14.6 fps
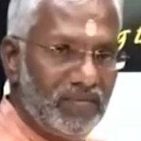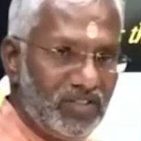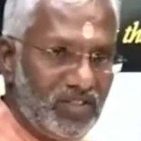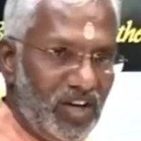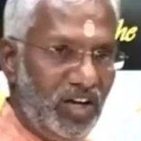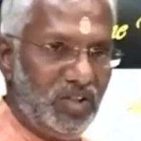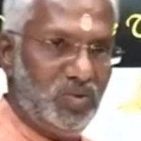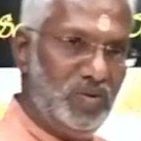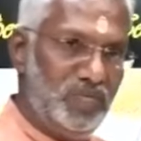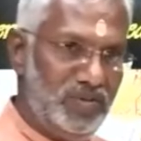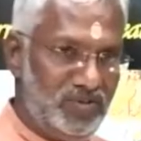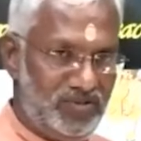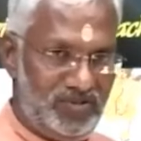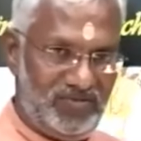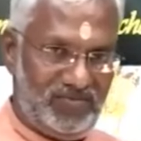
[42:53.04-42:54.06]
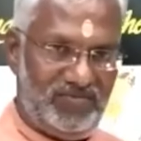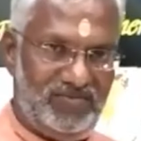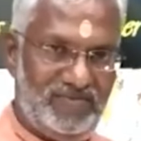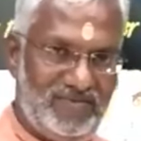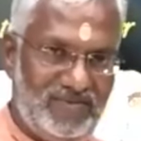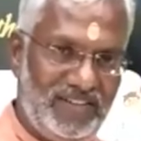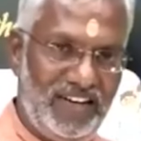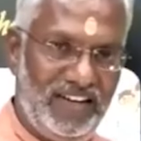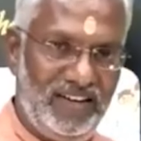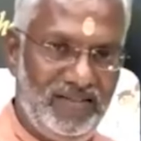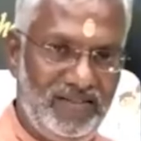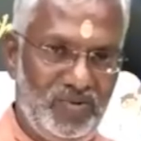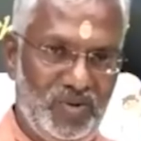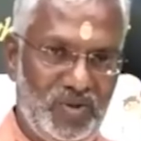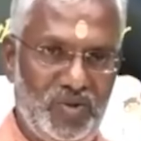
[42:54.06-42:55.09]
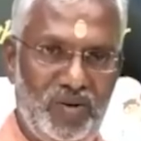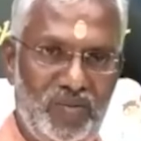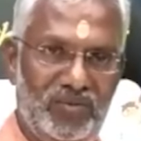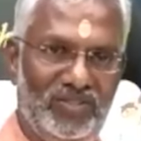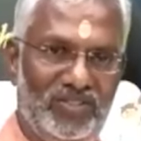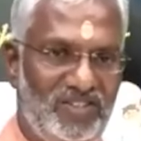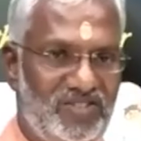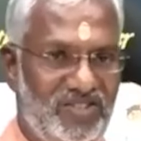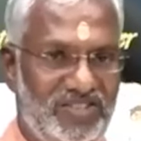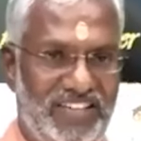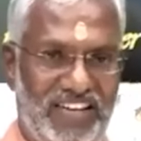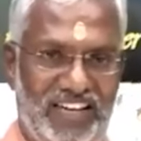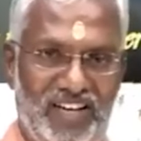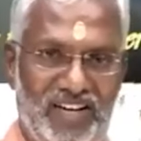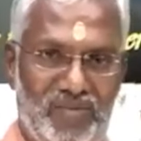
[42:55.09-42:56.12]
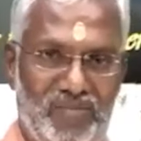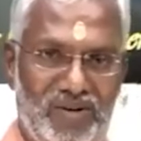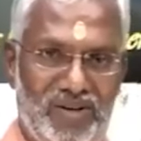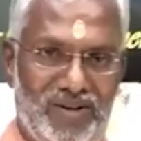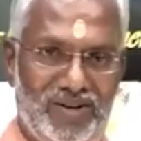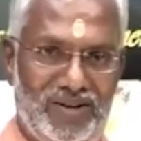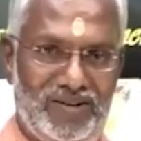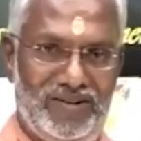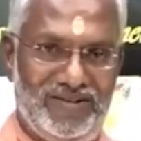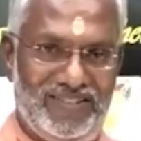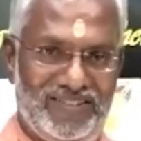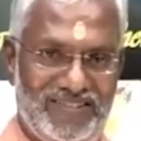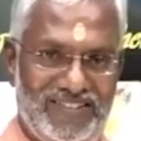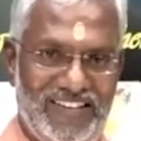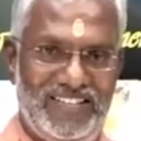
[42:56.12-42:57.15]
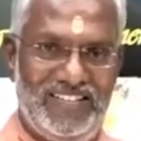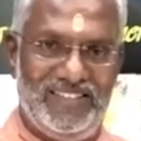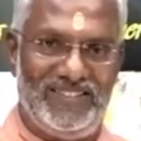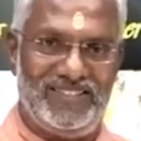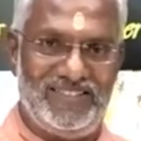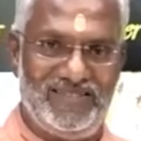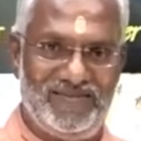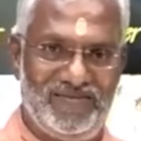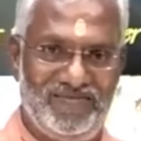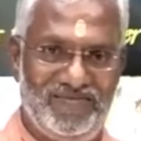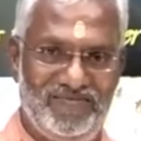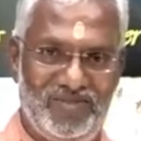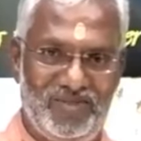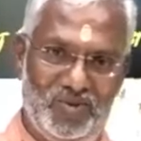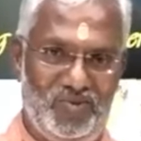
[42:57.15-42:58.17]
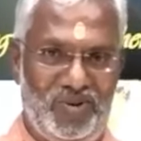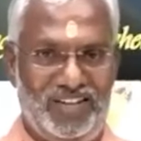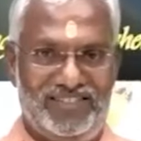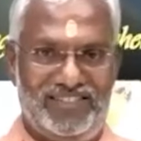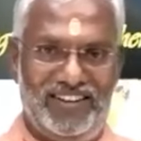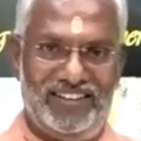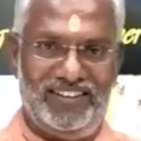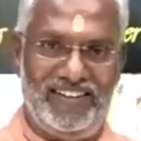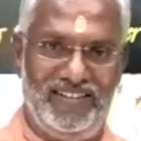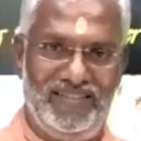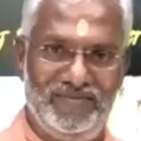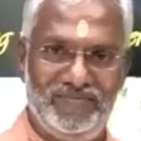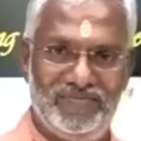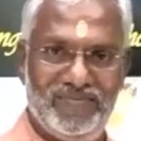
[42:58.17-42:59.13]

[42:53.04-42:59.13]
Shardula means tiger. Vishwamitra is a tiger among the sages. He walks like that.